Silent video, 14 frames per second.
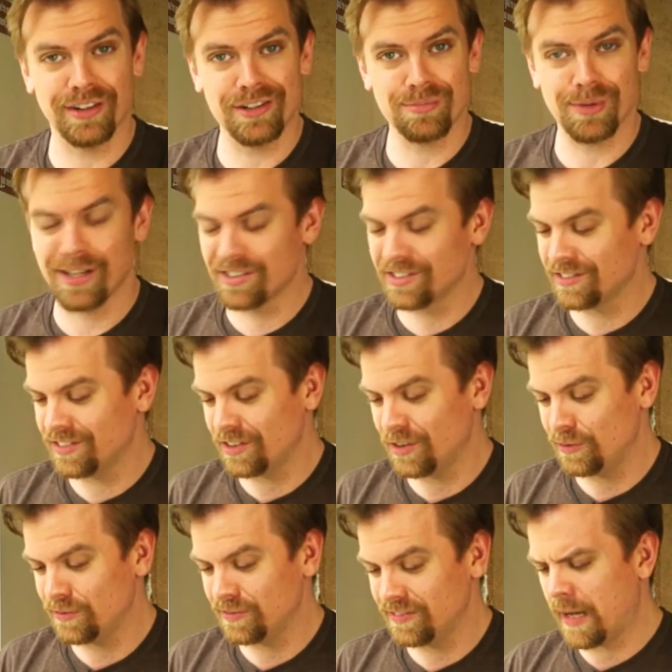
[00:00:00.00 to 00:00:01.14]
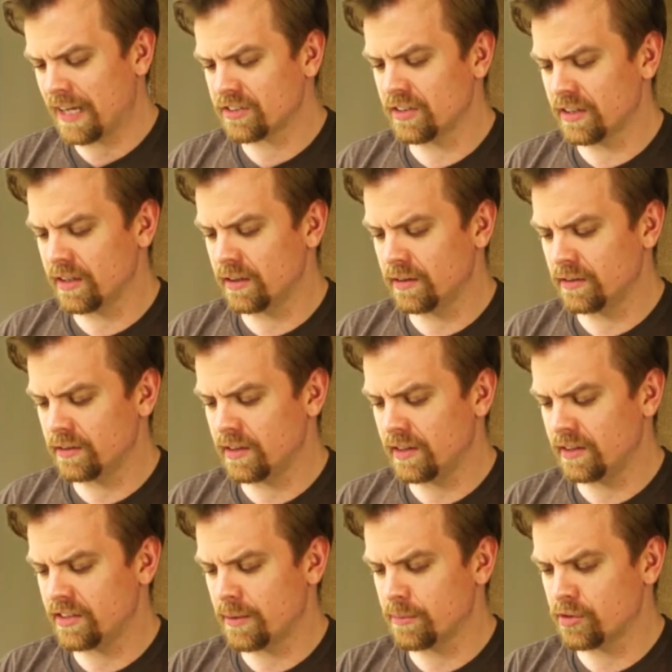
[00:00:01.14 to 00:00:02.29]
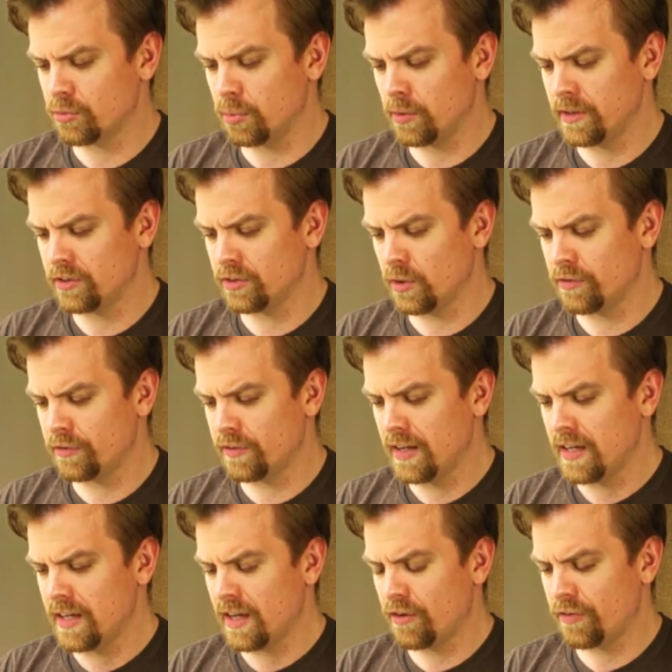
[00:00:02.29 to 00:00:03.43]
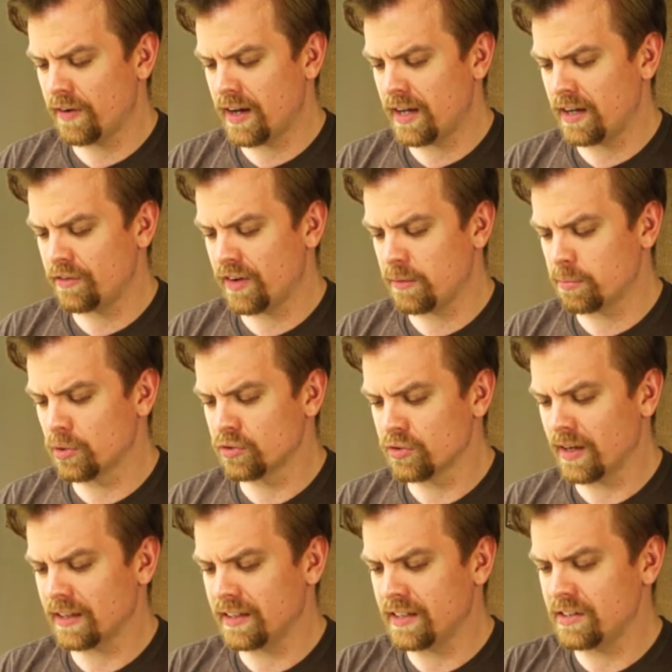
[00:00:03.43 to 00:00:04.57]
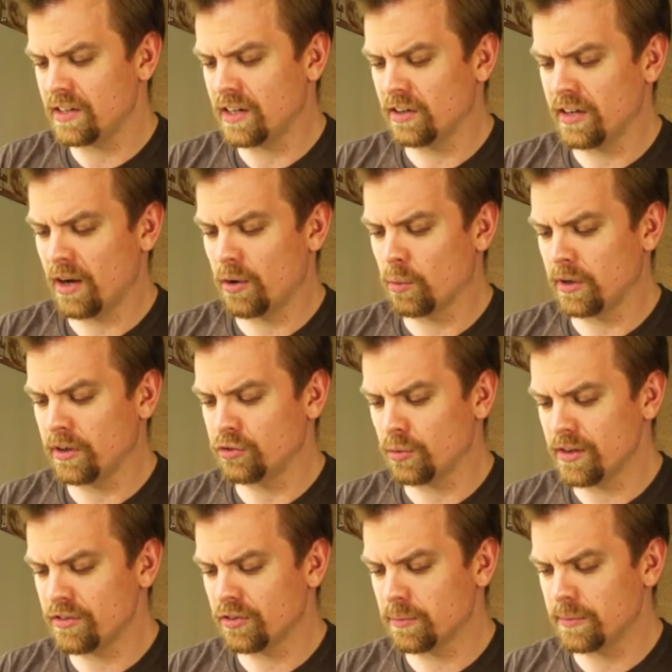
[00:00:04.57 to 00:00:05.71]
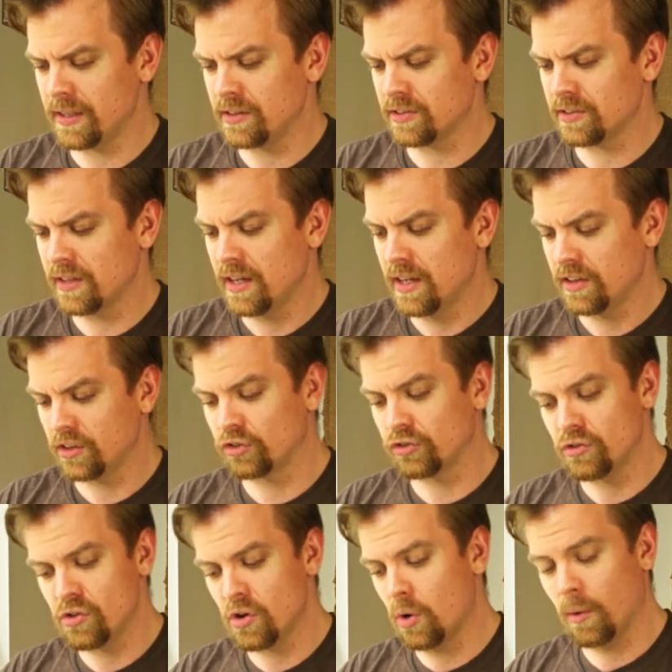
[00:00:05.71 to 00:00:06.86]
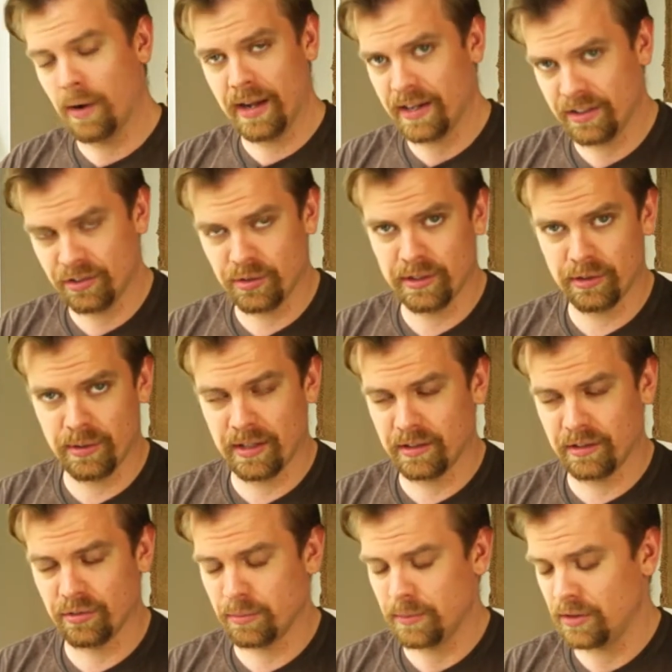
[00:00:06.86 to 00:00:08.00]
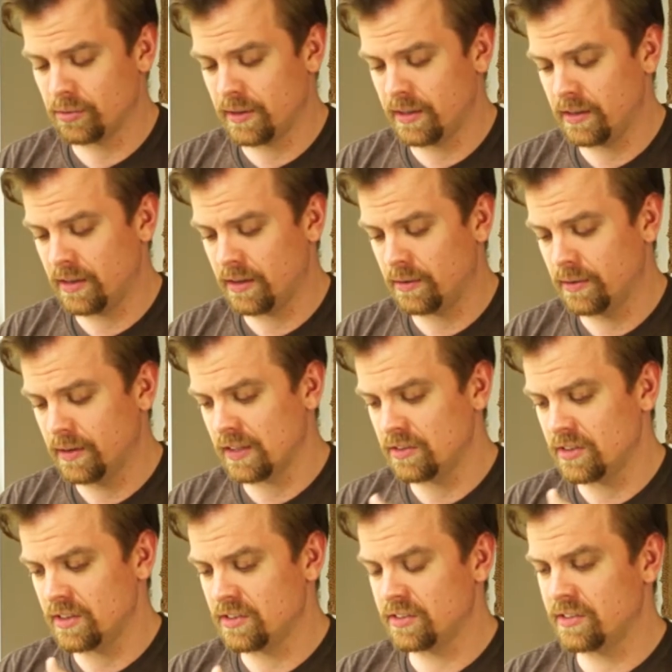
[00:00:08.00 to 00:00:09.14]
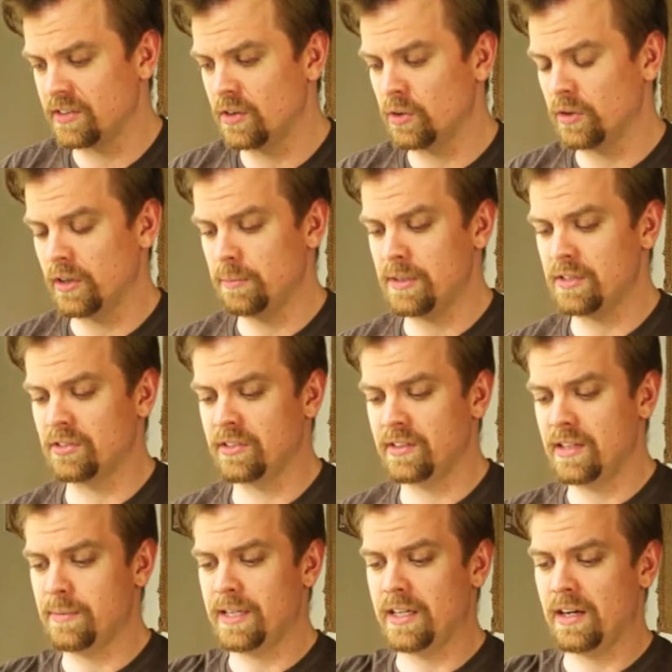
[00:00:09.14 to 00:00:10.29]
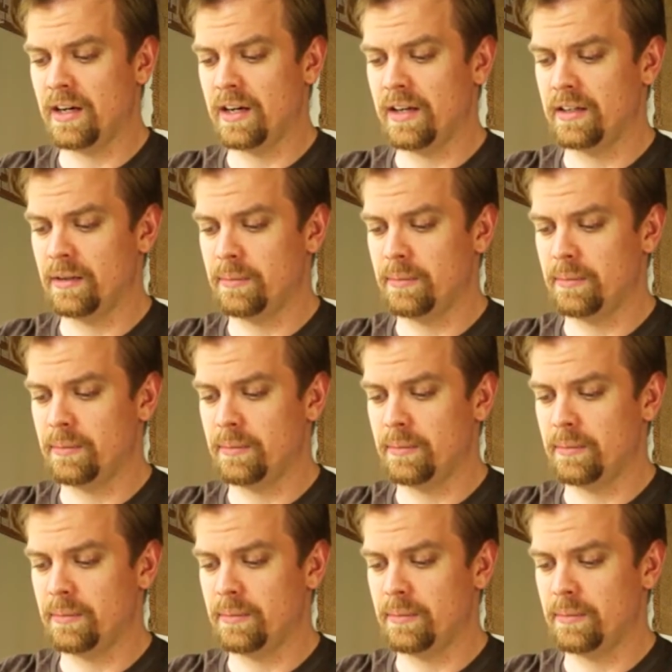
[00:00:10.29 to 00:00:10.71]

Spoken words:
French press. So back to the temperature point. So if I brew directly into here and now I want to drink from this, there's no way I could drink directly from this right now because it's still going to be steaming hot.